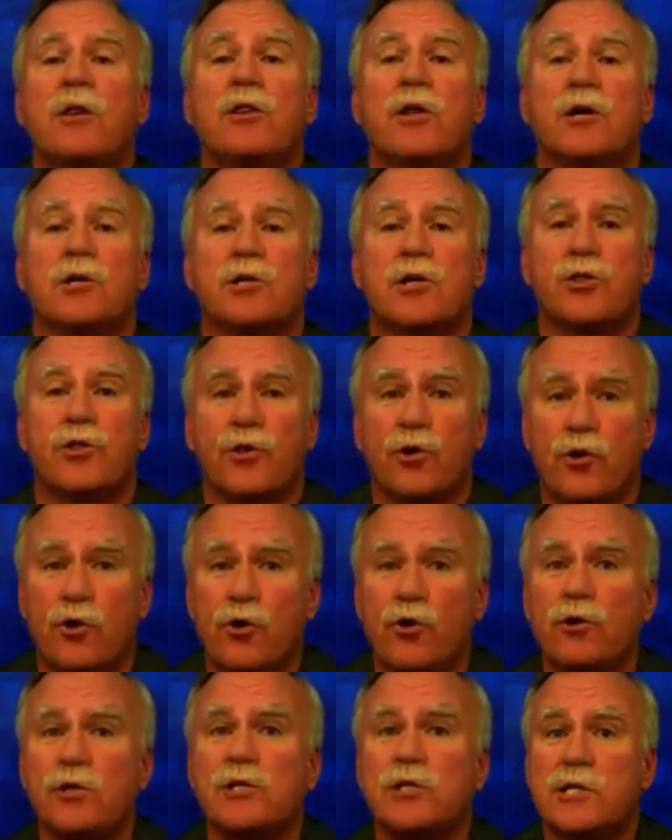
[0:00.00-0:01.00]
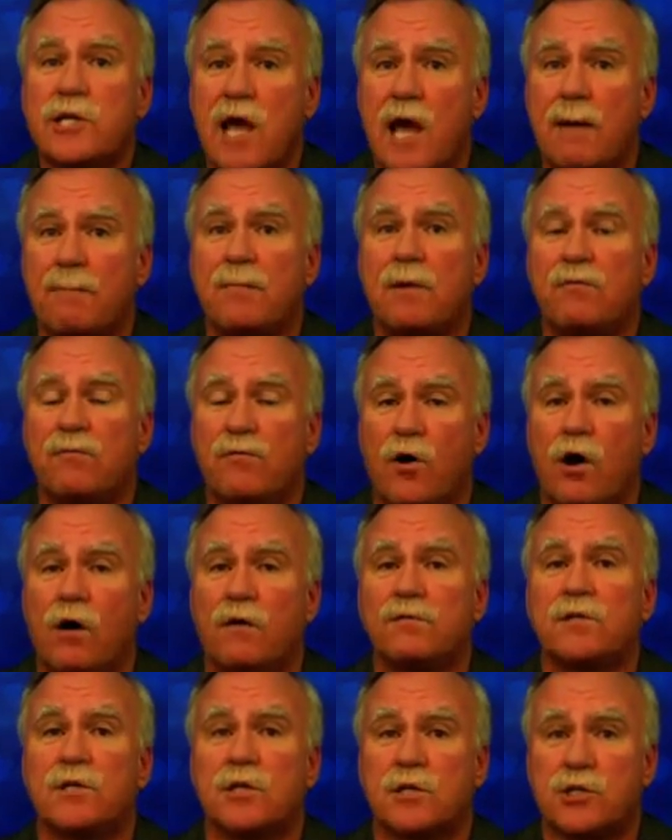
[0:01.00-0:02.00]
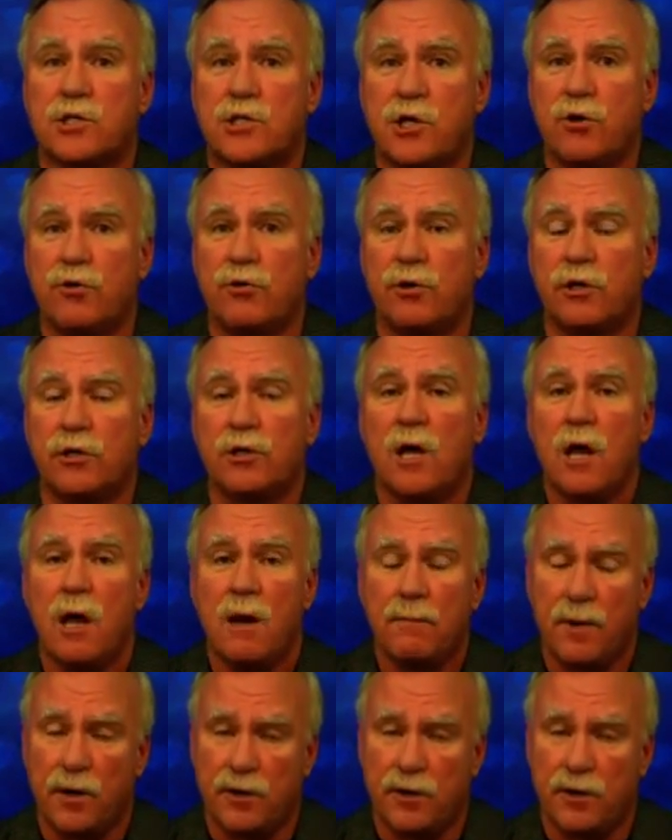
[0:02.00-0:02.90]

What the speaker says: the third step involves the student